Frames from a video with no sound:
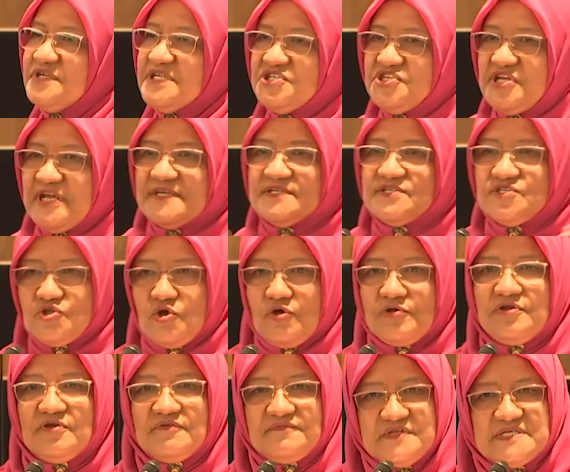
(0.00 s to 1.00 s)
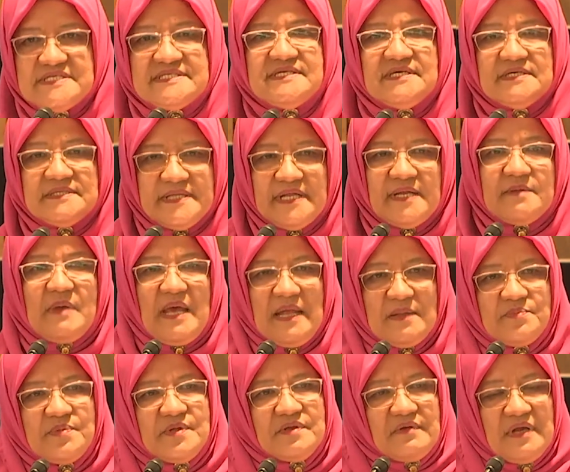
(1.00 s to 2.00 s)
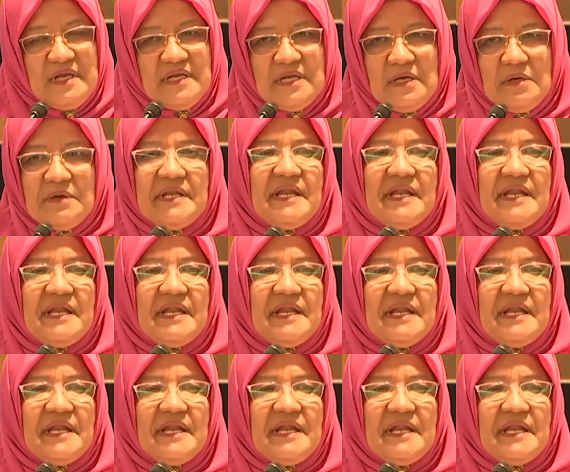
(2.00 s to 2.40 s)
to share a story of this girl that I'm helping right now,